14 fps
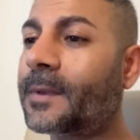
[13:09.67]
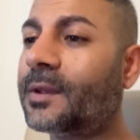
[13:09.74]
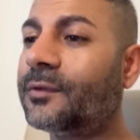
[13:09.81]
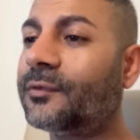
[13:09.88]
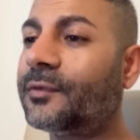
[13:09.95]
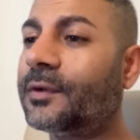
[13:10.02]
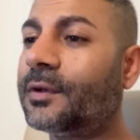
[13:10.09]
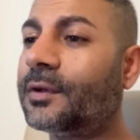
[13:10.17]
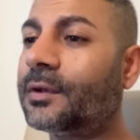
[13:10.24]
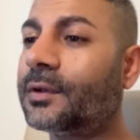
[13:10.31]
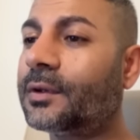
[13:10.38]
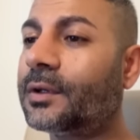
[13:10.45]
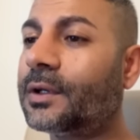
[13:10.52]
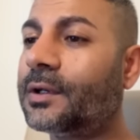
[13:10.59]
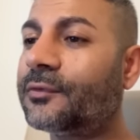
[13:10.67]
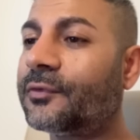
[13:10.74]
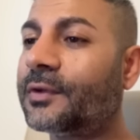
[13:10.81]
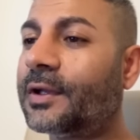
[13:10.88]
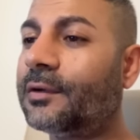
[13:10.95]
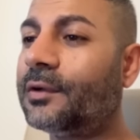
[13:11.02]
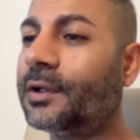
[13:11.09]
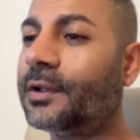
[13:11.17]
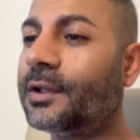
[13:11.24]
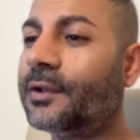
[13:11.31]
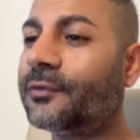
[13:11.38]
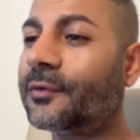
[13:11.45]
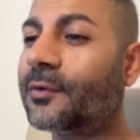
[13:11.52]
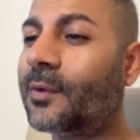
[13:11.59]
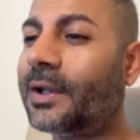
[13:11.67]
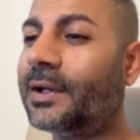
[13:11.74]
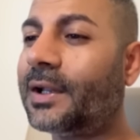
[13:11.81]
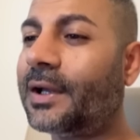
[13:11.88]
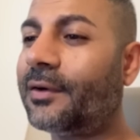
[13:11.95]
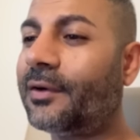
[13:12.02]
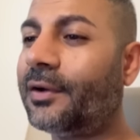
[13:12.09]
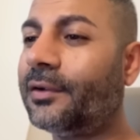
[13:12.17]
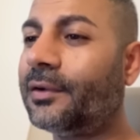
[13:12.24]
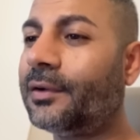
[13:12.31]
So I'm going to just now look at the ear. So quite narrow,